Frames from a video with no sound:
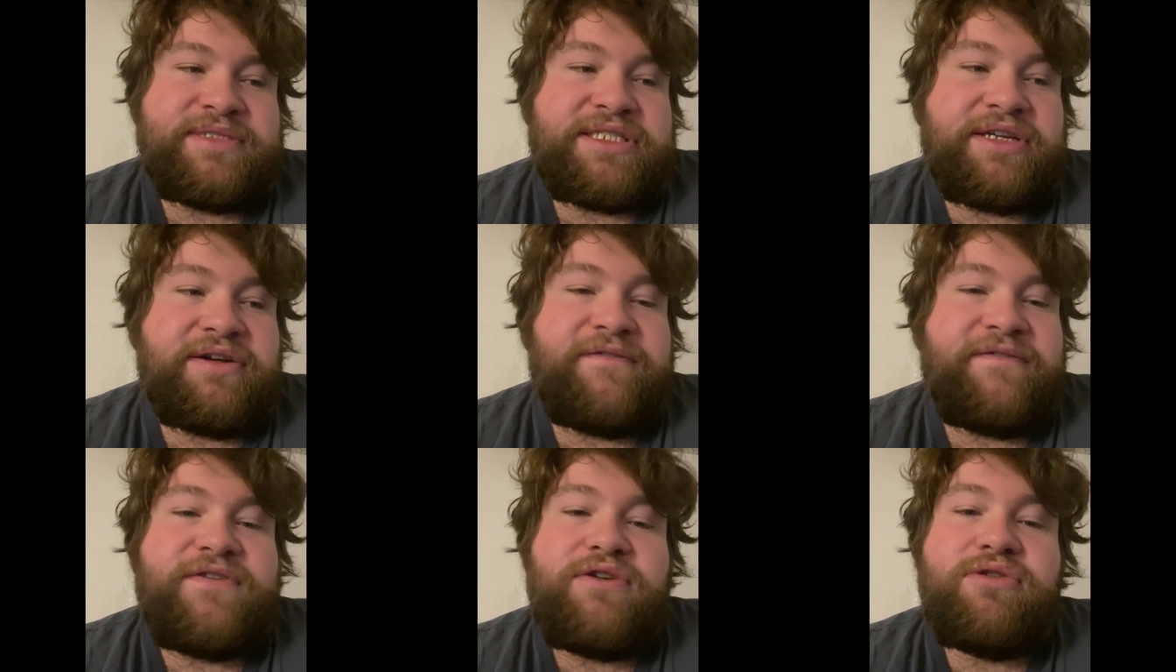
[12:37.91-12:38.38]

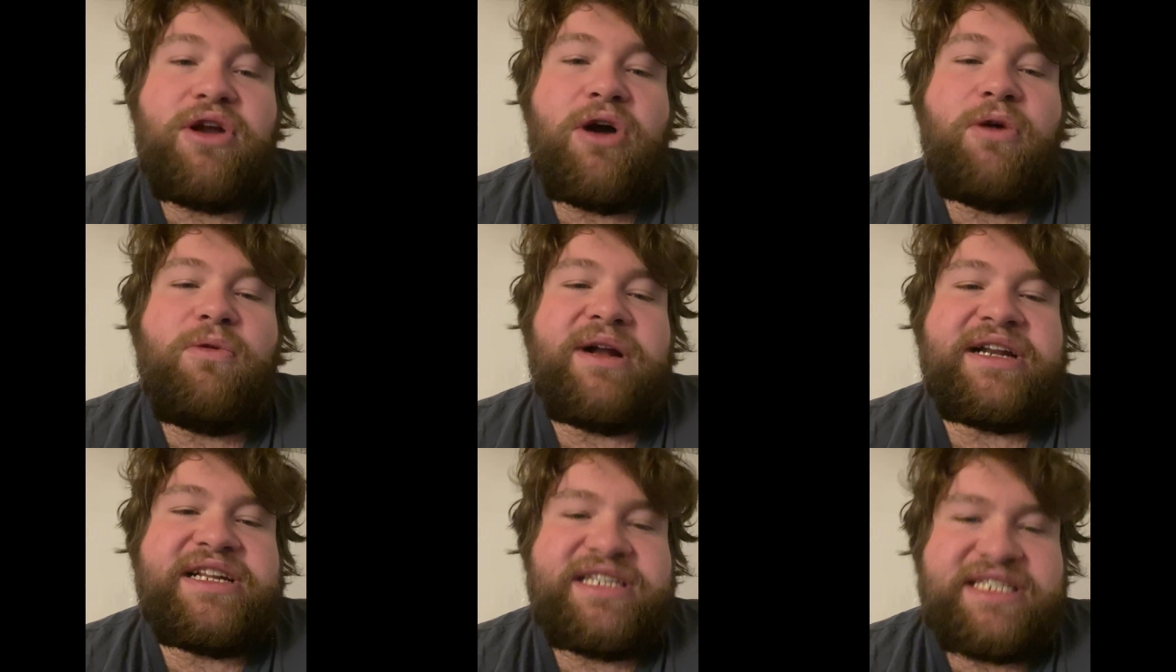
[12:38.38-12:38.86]
So if you
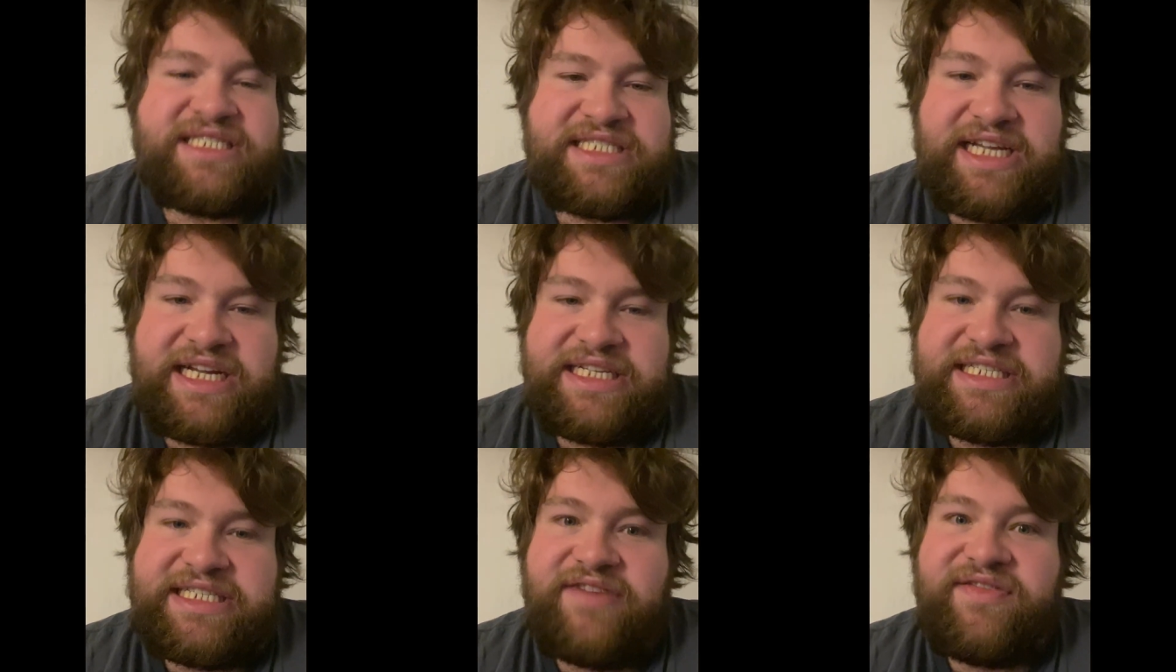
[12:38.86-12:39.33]
don't want to
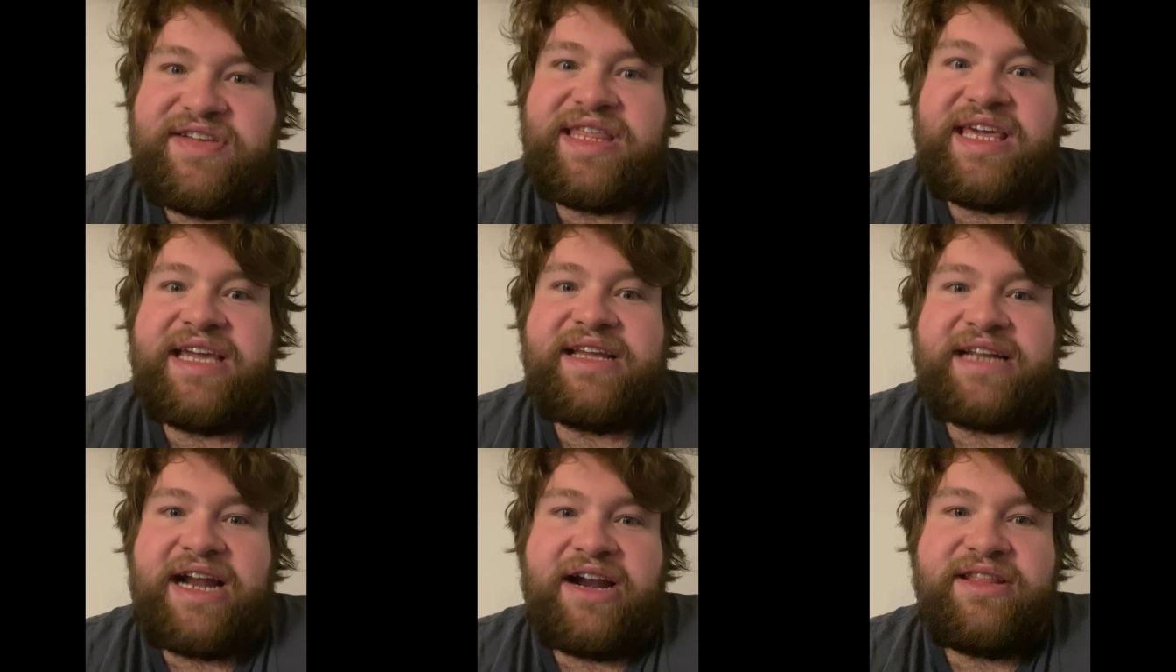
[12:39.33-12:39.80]
discuss
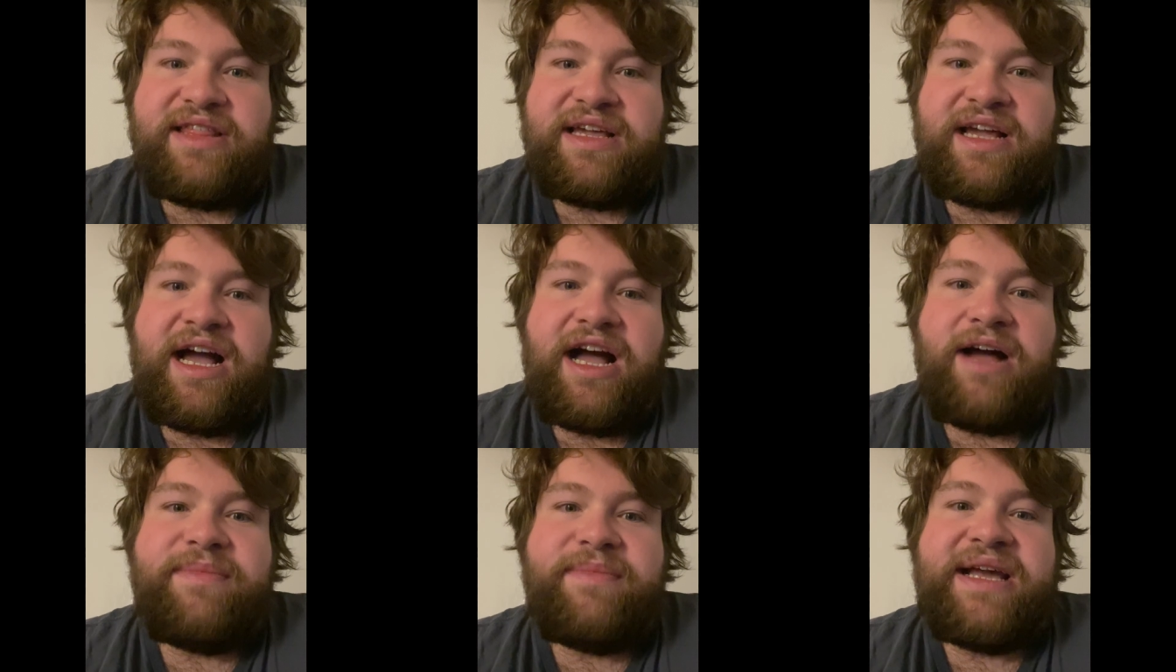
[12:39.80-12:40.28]
everything down in the
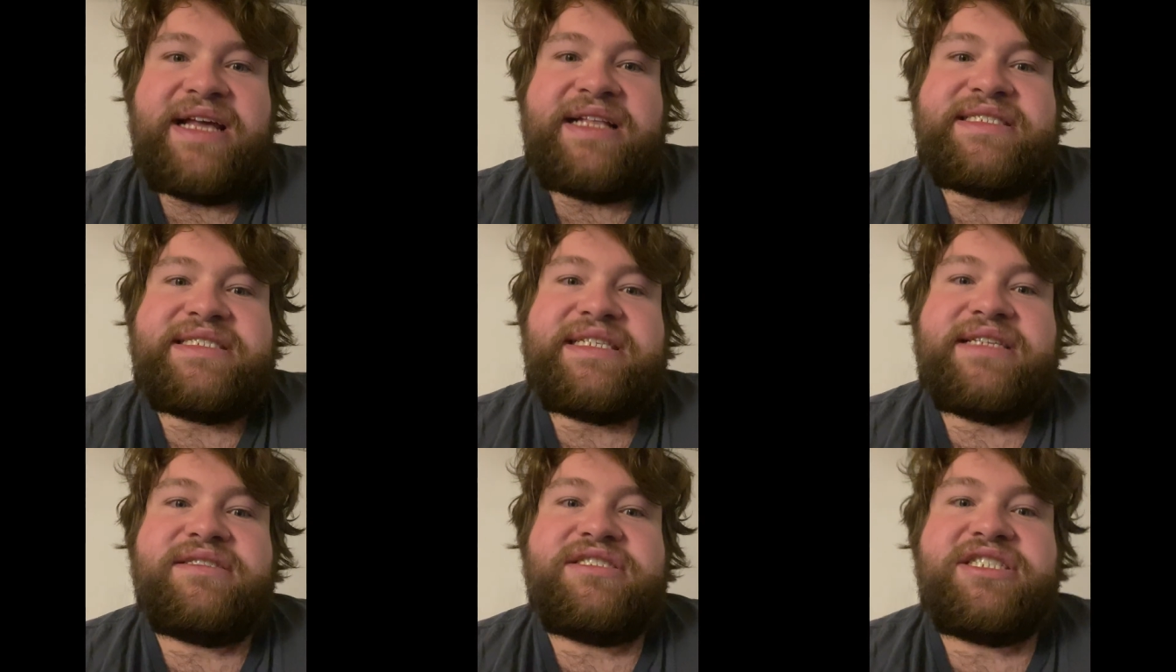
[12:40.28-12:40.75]

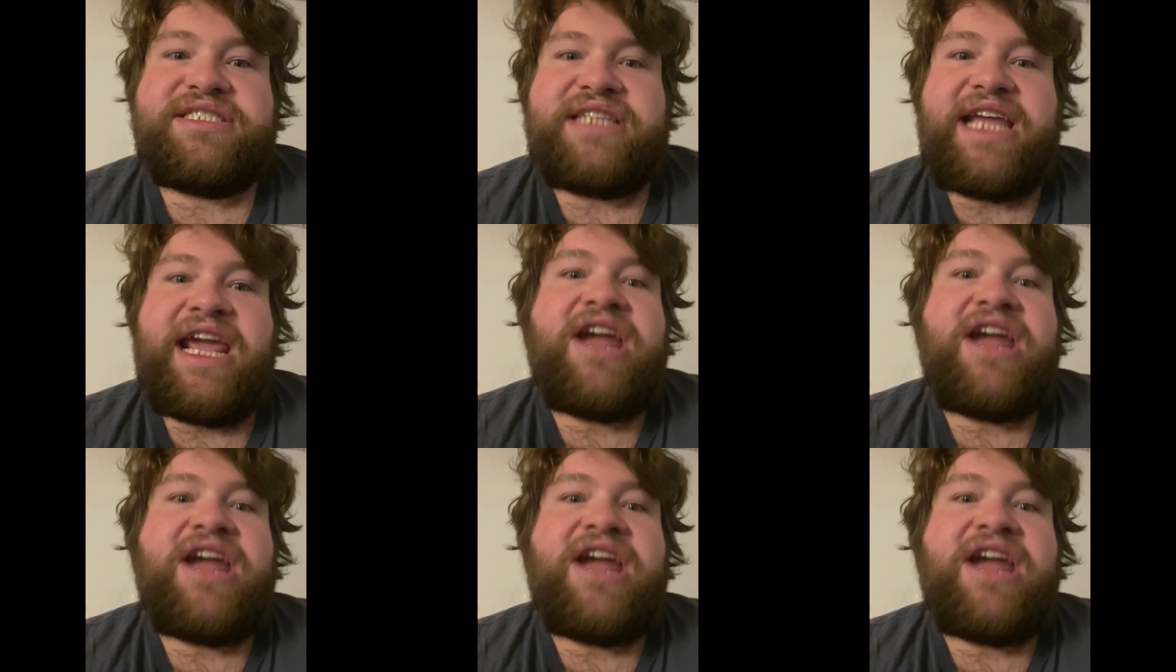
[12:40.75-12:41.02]
comments and just